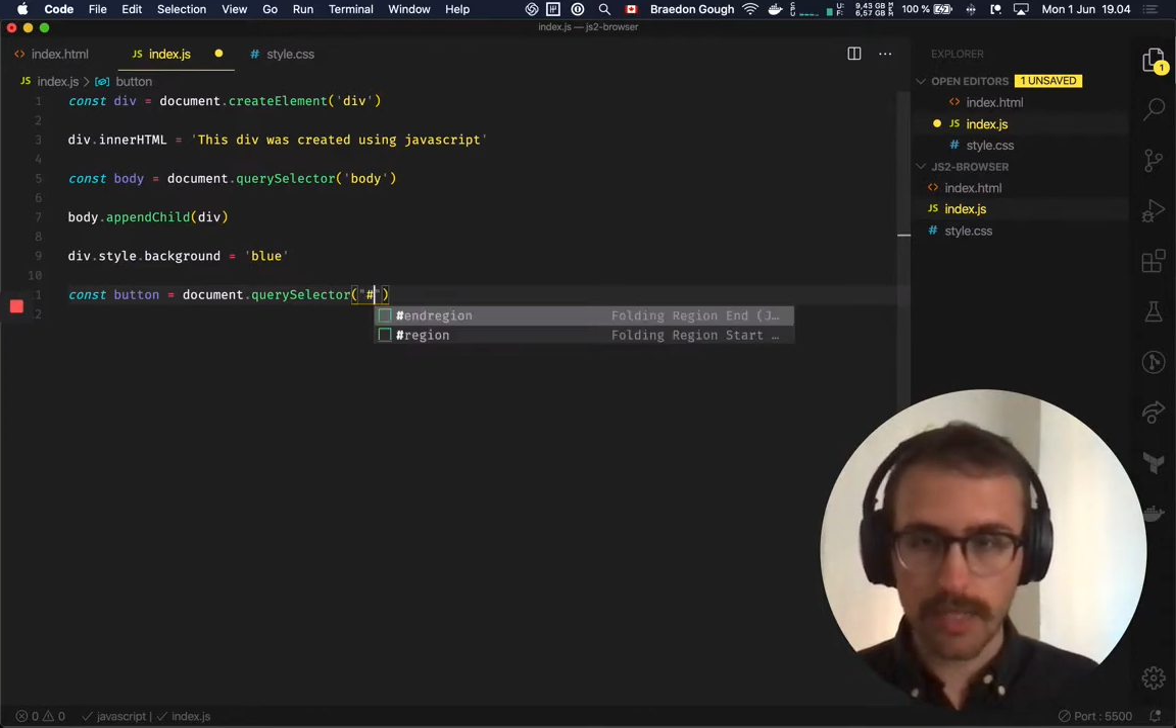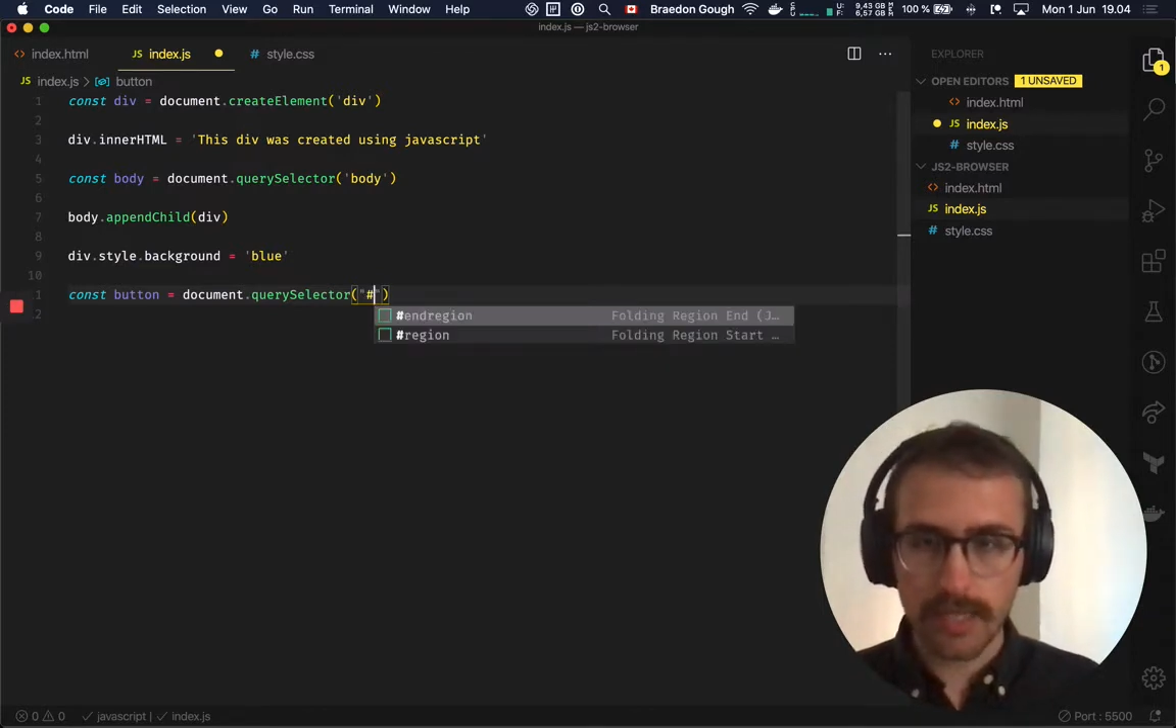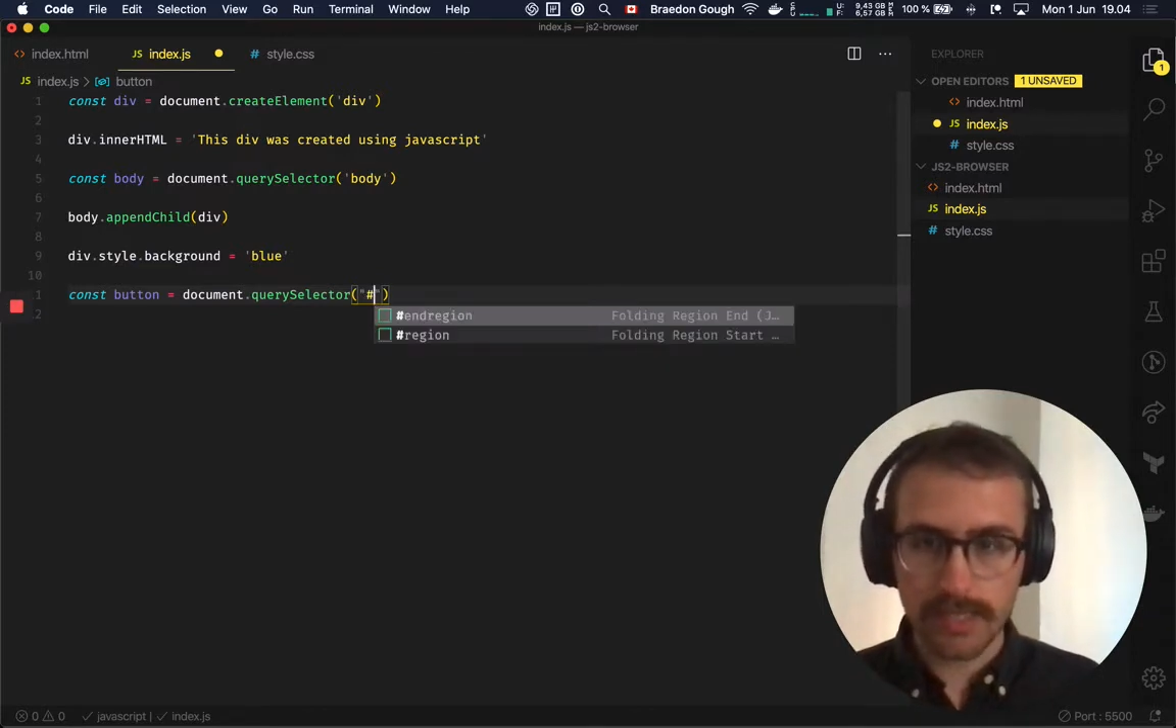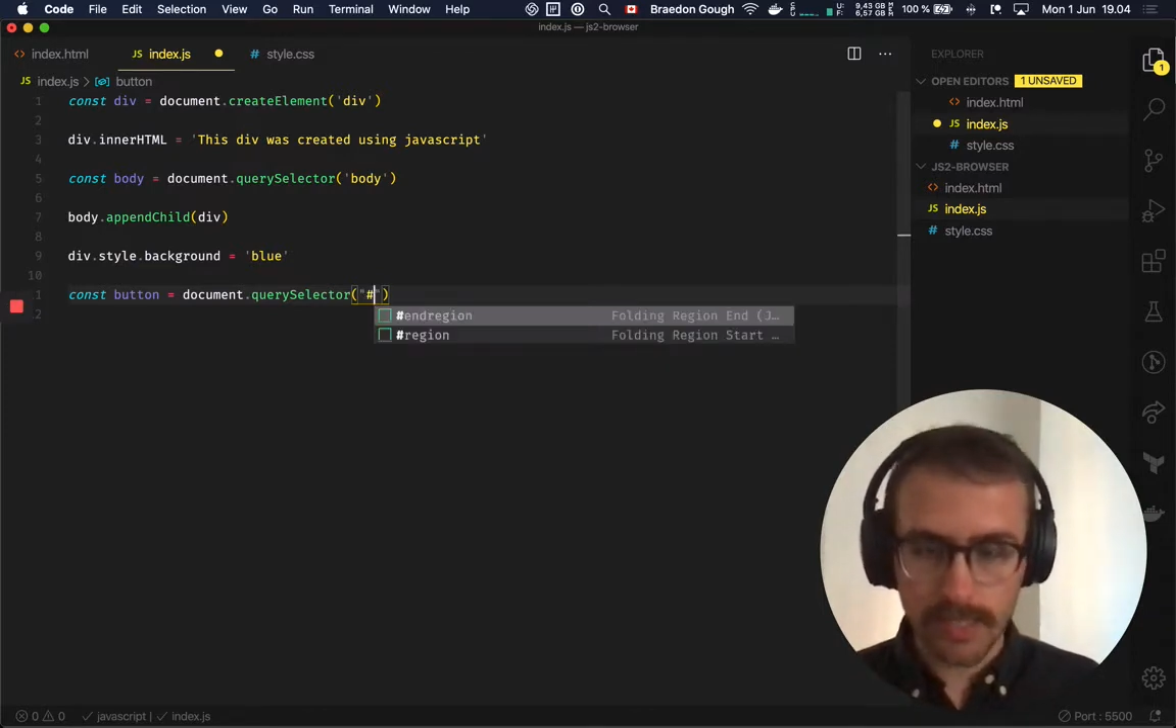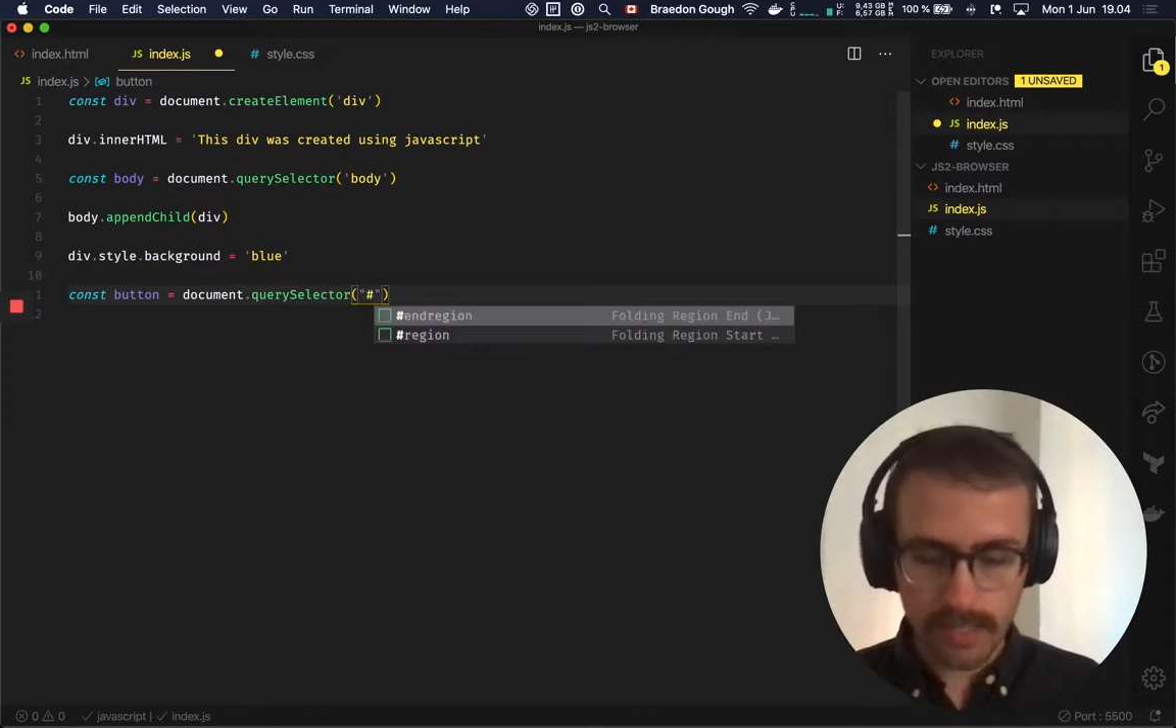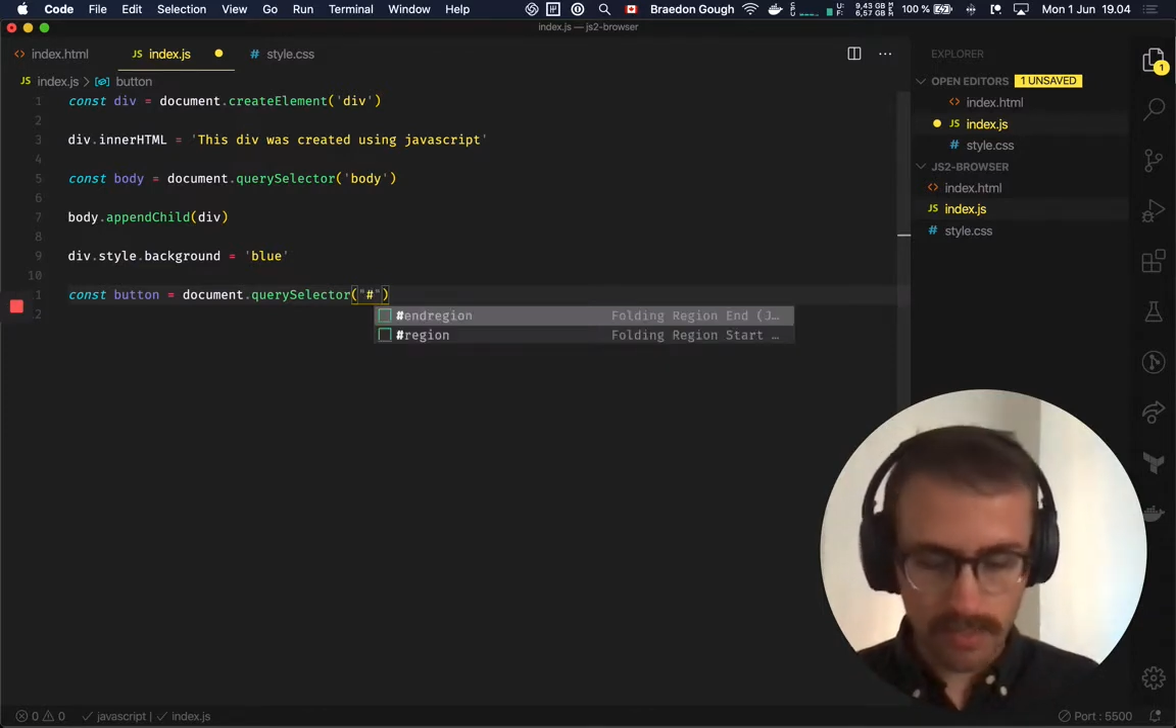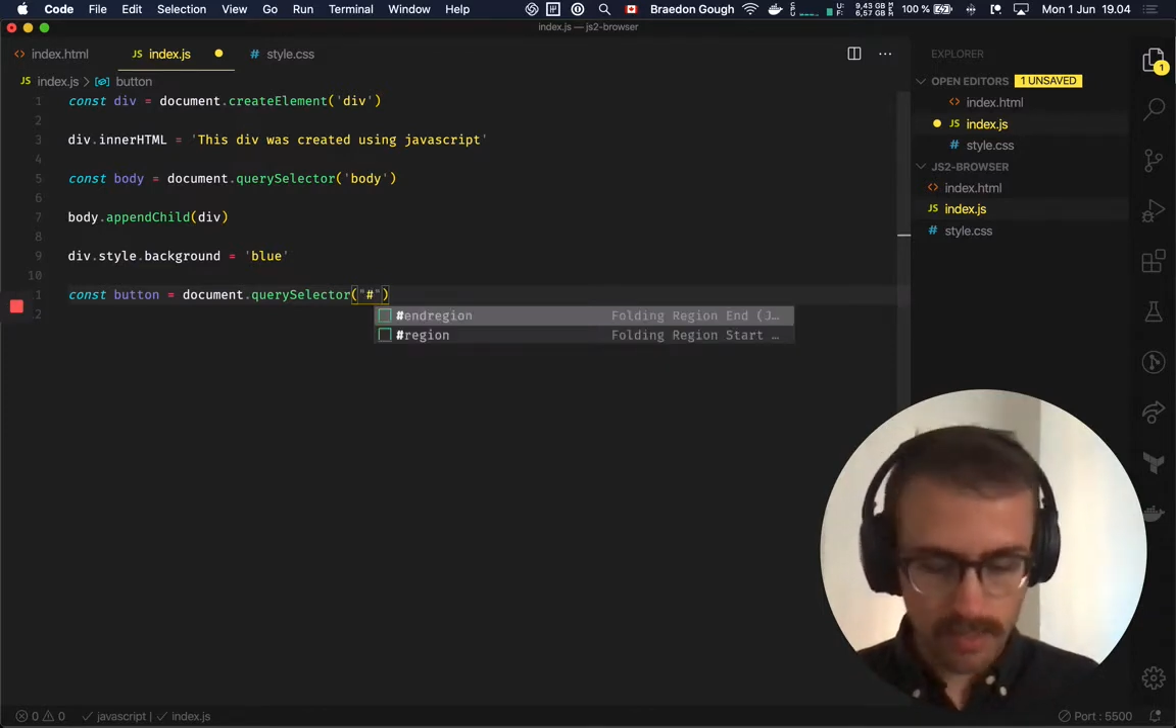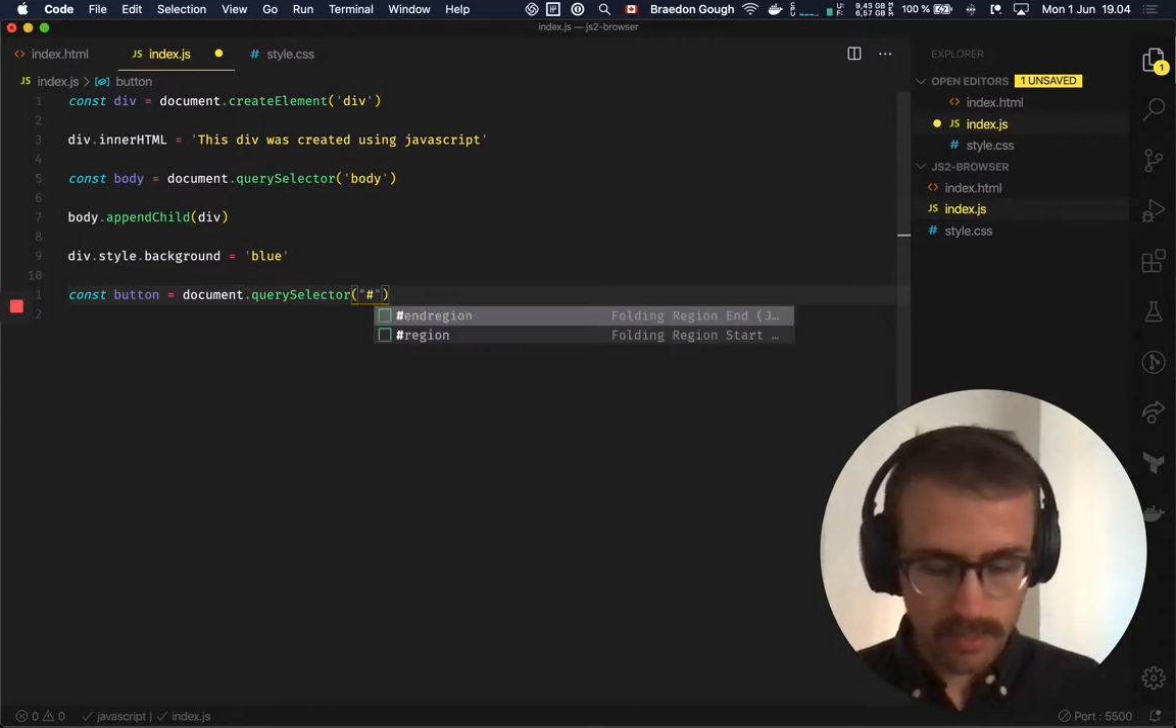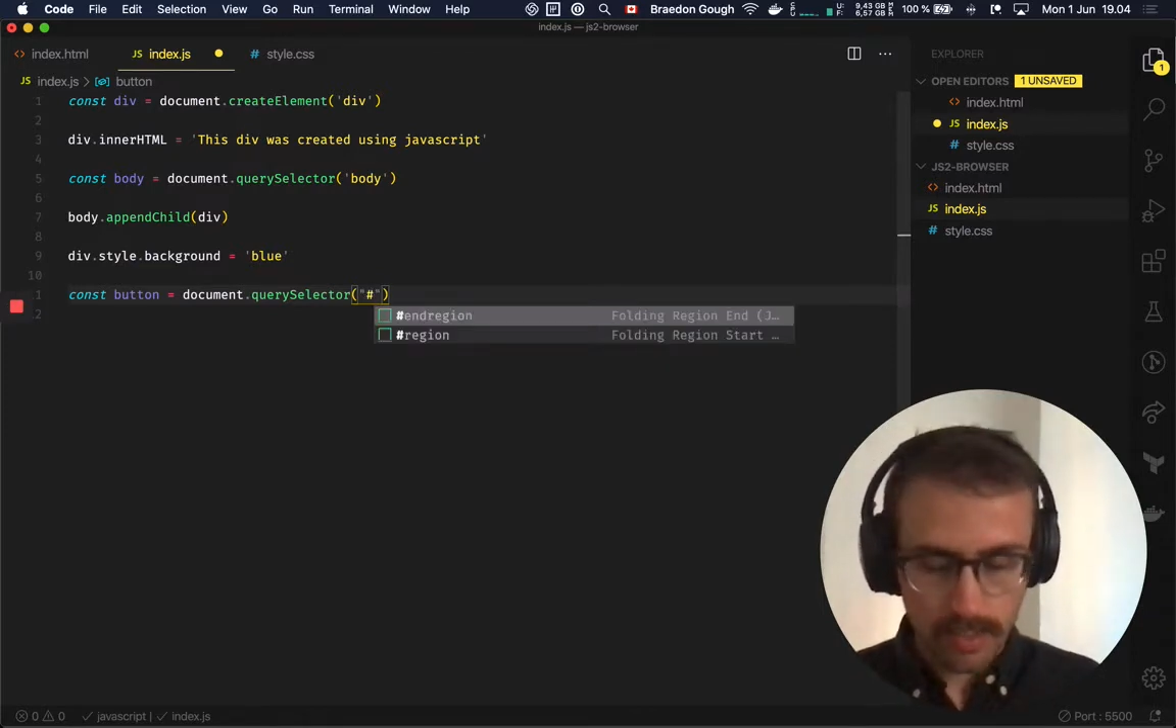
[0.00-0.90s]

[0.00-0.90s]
ID,